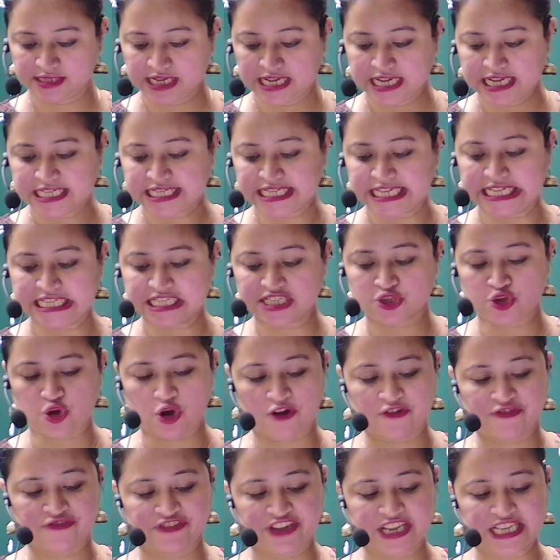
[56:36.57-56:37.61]
Since
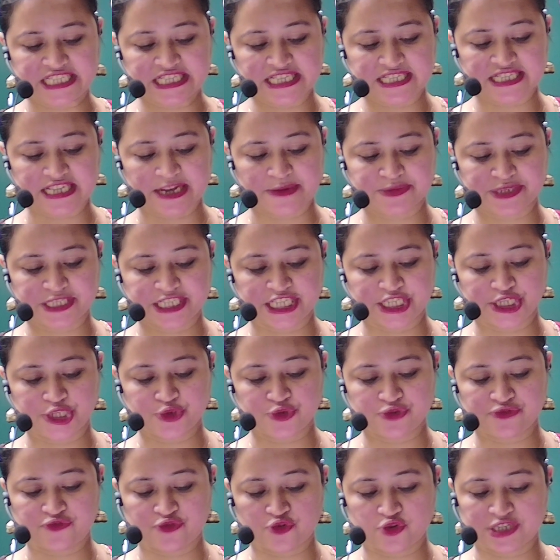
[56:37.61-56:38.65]
coffee is the
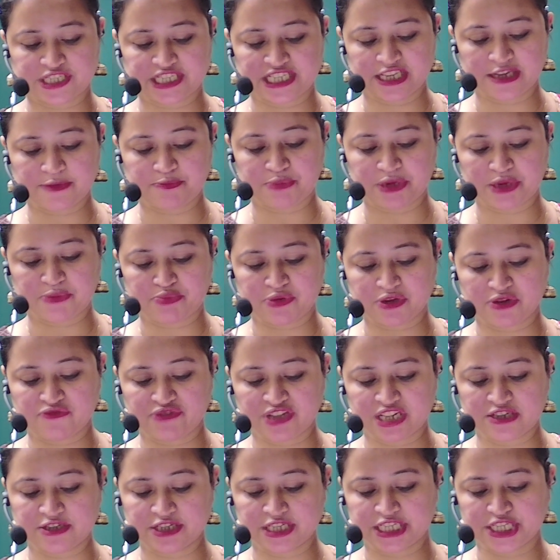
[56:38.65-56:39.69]
substitute for tea, people
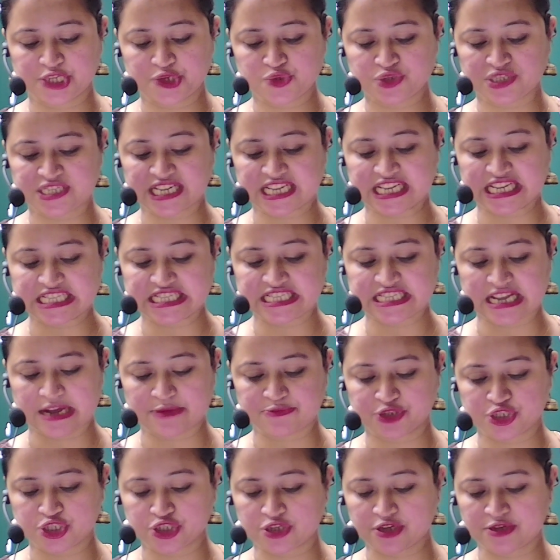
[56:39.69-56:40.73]
will reduce the
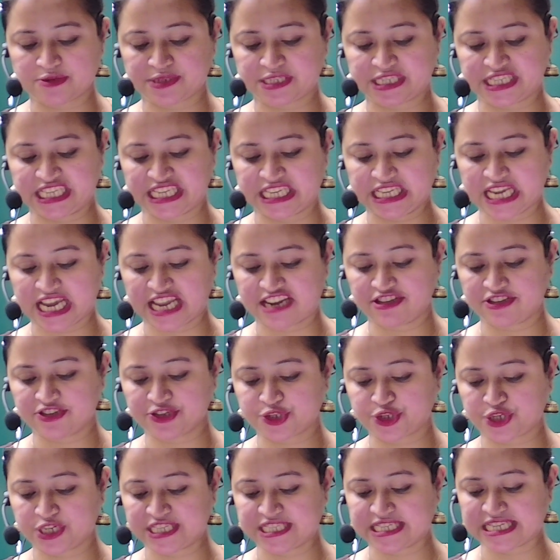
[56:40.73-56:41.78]
consumption of tea and
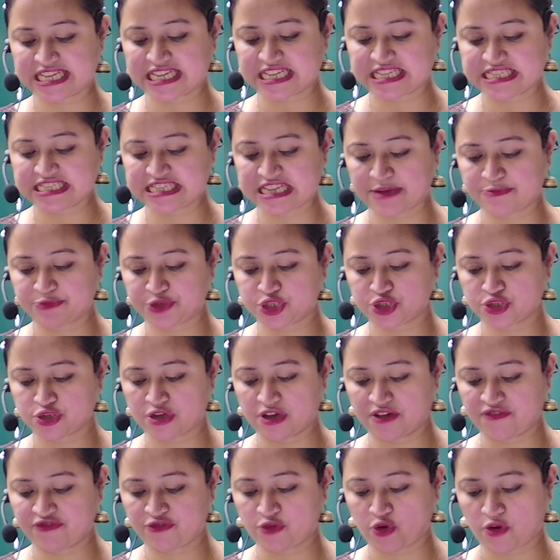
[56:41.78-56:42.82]
increase the consumption
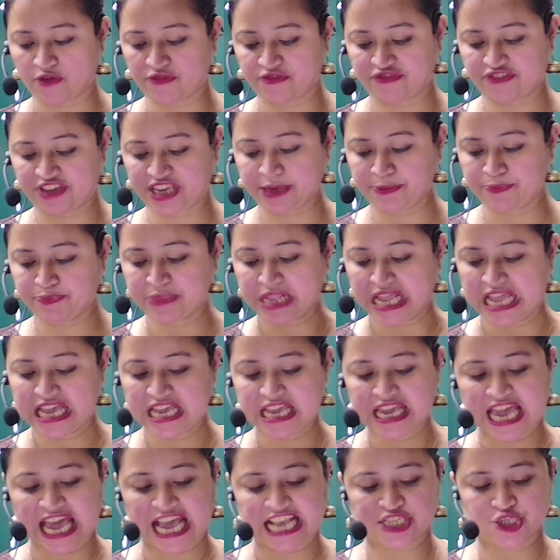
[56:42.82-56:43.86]
of coffee,
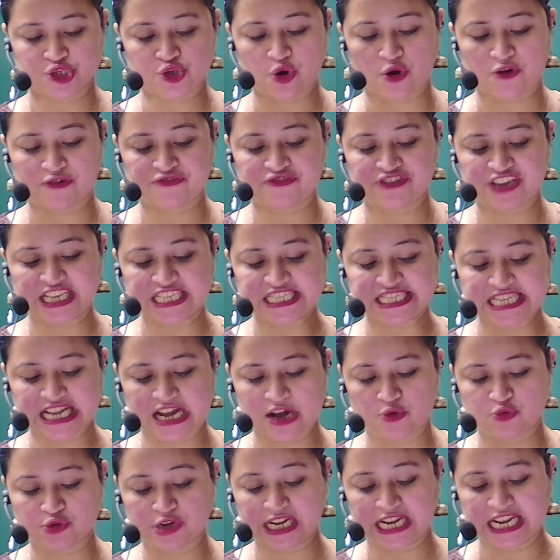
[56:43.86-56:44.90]
as coffee is
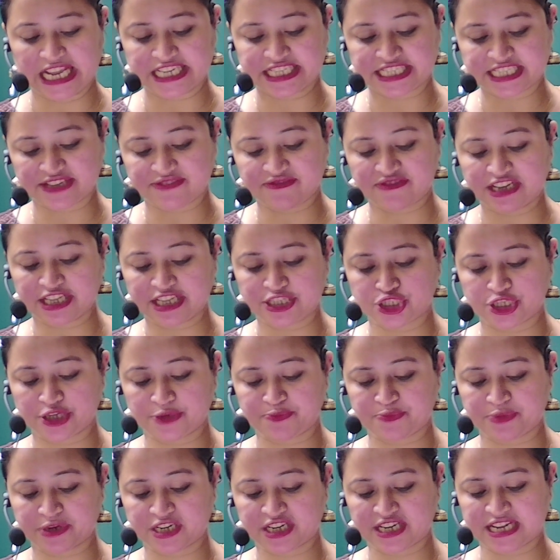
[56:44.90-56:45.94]
now relatively
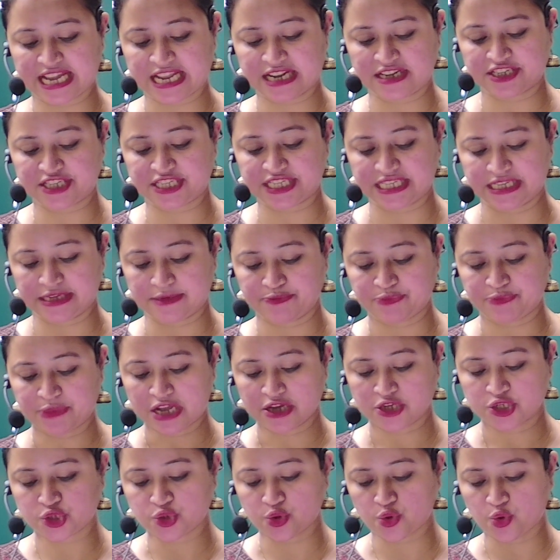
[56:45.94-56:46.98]
cheaper than tea.
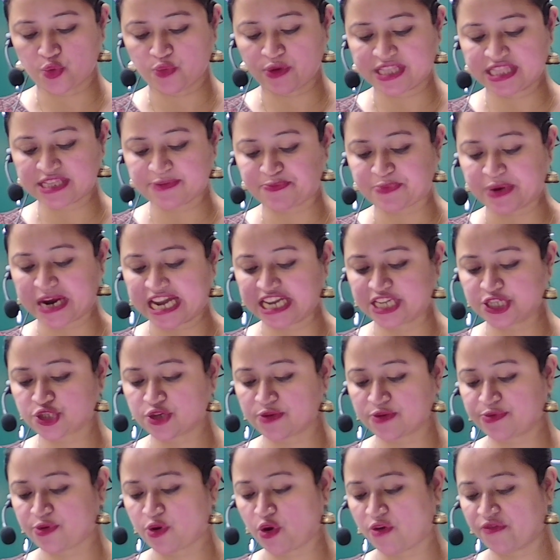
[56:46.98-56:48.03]
So when the price
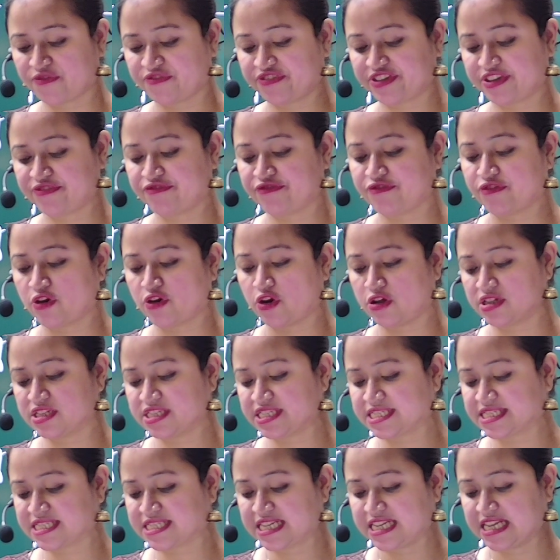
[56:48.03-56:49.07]
of coffee
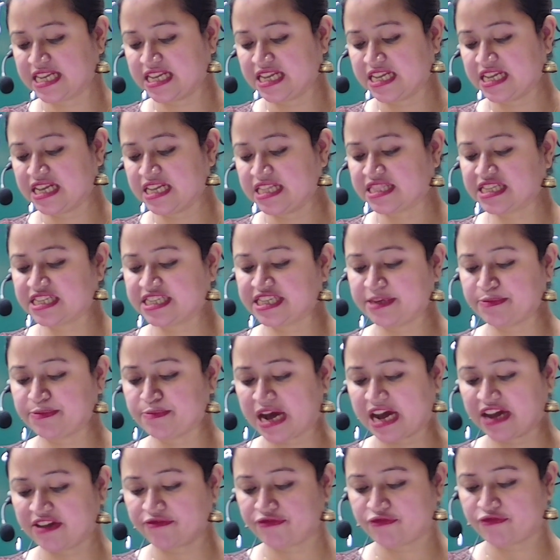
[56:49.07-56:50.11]
falls, the
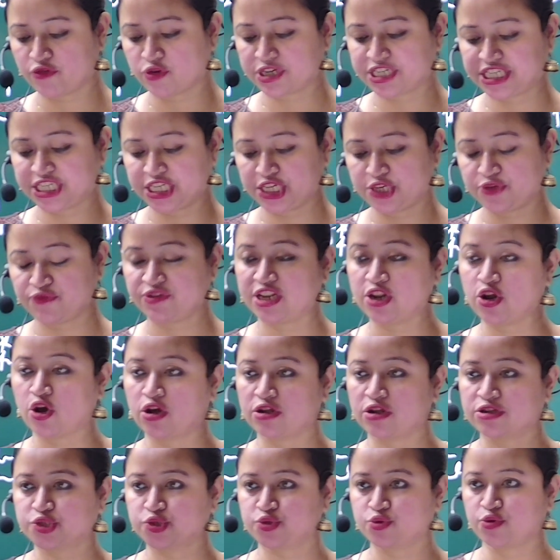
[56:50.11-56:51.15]
demand for tea will
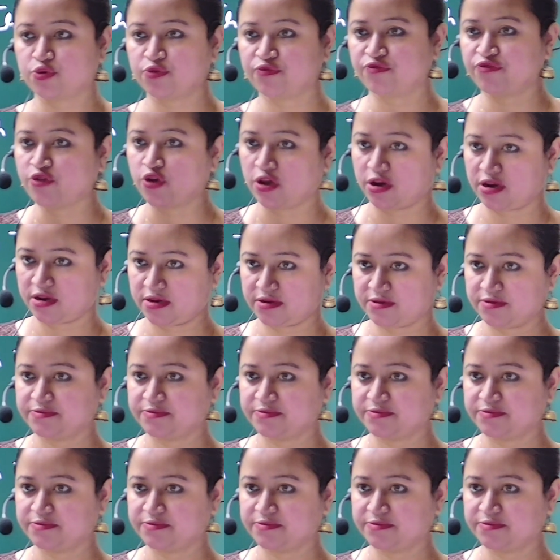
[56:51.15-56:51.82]
also fall.